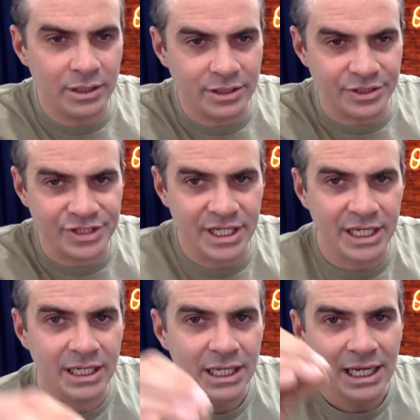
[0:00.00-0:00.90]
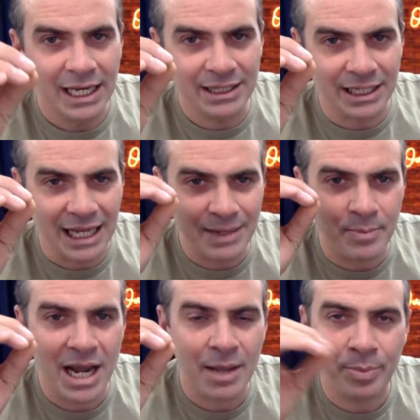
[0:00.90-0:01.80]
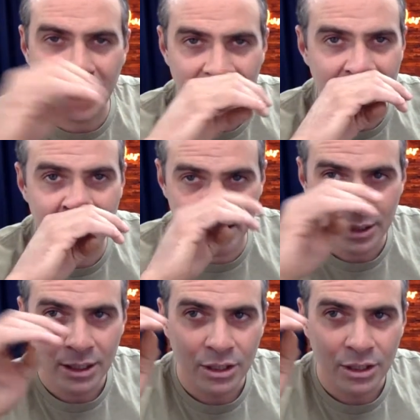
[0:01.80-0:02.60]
to see it, and then in my opinion,